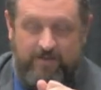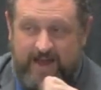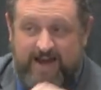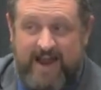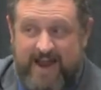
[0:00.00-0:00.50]
And
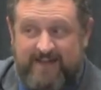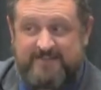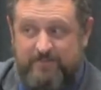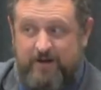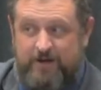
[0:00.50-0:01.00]
that guy had
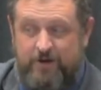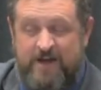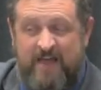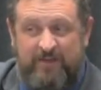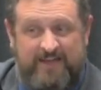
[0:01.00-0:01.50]
some money. You're
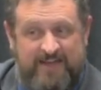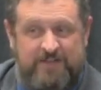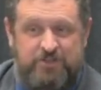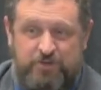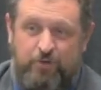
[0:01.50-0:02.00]
not the
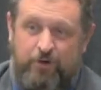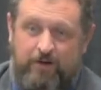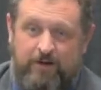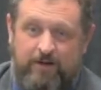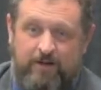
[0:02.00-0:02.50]
king's
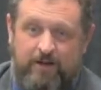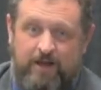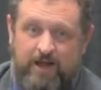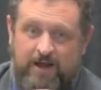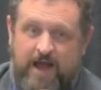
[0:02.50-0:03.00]
steward,
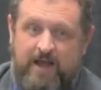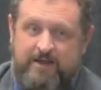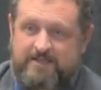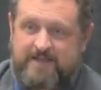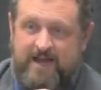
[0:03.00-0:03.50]
and not
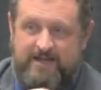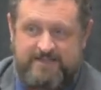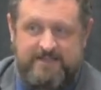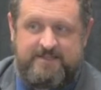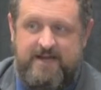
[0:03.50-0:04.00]
he's not
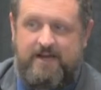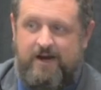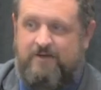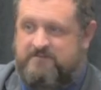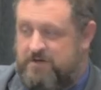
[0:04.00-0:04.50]
he's going to take
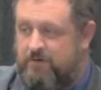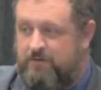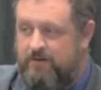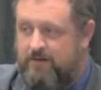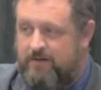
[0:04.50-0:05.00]
care of his own.